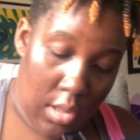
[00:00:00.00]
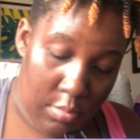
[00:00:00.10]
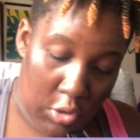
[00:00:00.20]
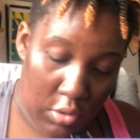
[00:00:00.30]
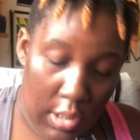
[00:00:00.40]
let
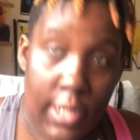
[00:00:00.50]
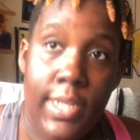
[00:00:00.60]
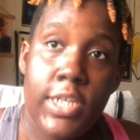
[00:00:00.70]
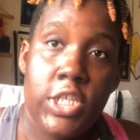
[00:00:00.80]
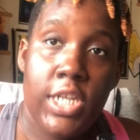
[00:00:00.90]
me show you our
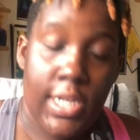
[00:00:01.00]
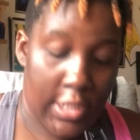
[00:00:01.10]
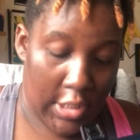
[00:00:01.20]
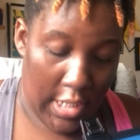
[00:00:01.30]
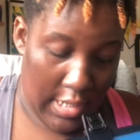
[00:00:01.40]
next
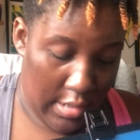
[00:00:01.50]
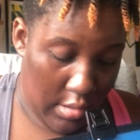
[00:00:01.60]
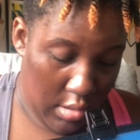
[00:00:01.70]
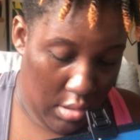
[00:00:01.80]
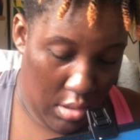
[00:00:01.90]
challenge I
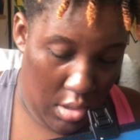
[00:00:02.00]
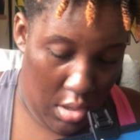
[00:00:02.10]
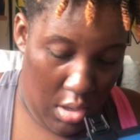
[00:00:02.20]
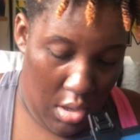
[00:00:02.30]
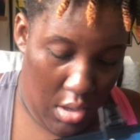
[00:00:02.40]
did
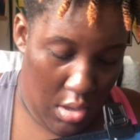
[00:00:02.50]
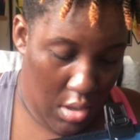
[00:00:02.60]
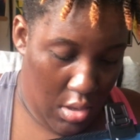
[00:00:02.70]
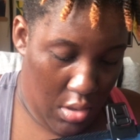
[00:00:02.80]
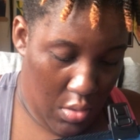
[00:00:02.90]

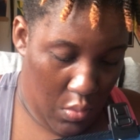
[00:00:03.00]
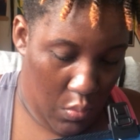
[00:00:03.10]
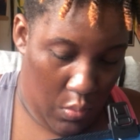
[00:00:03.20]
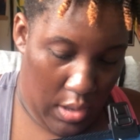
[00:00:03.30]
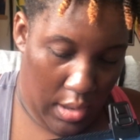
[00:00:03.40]

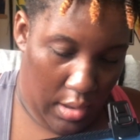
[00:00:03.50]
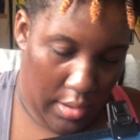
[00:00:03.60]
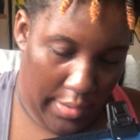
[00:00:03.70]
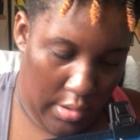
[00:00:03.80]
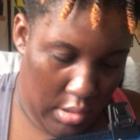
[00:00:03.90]
where
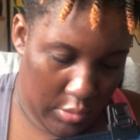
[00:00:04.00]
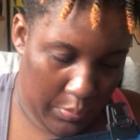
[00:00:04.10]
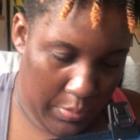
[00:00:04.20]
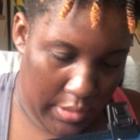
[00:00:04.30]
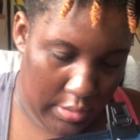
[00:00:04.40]
I got
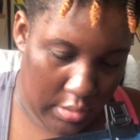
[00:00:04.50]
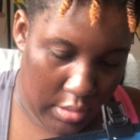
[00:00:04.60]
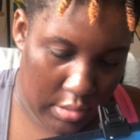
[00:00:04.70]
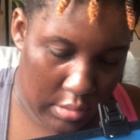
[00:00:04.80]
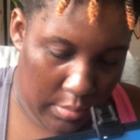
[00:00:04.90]
better
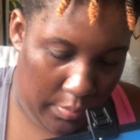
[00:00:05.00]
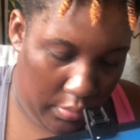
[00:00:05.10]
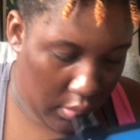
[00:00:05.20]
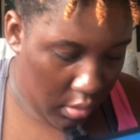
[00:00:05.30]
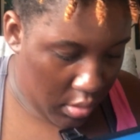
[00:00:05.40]
at
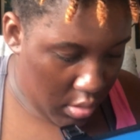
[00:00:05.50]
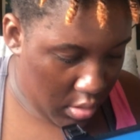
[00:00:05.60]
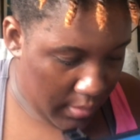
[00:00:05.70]
something.